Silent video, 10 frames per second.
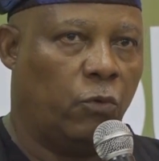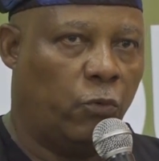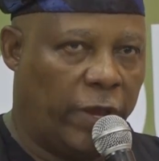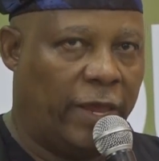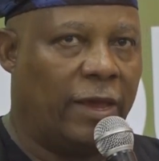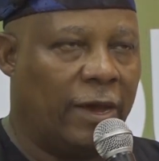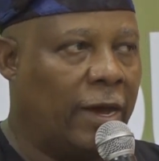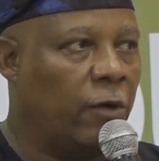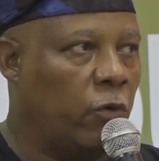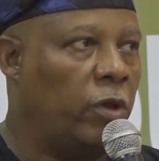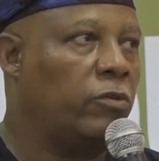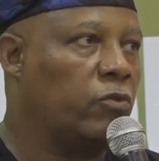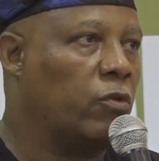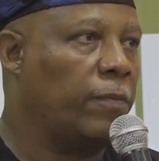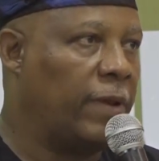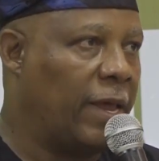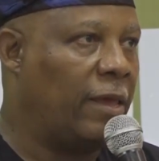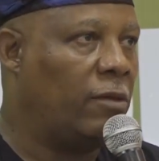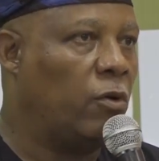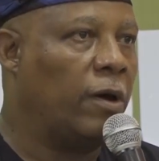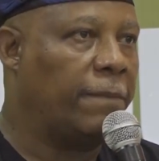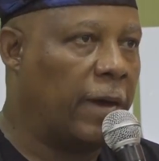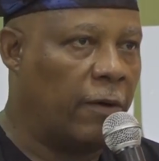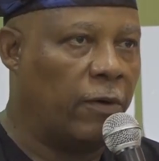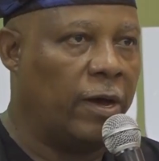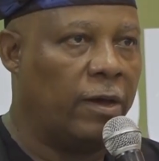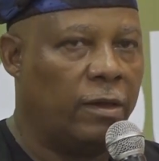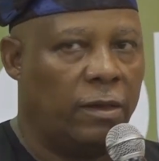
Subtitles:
we are going to supply your power